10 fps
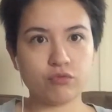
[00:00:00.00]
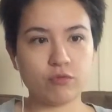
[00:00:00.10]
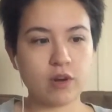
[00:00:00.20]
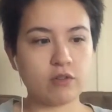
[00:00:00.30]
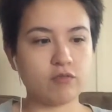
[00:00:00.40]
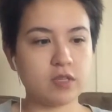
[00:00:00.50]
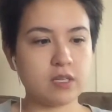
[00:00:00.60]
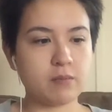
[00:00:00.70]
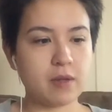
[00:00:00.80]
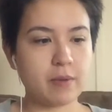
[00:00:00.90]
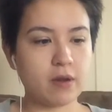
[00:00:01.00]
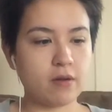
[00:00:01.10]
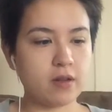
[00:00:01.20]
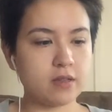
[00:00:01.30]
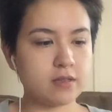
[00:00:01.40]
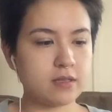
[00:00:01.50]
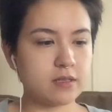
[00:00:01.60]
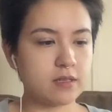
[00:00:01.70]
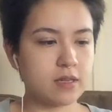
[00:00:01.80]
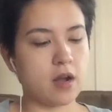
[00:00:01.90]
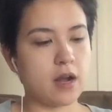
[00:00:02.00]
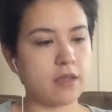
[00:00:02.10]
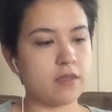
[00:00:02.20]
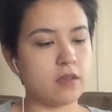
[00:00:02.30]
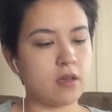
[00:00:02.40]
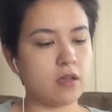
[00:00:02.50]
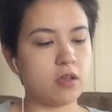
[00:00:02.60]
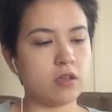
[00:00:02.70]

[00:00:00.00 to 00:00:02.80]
when I was visiting my parents at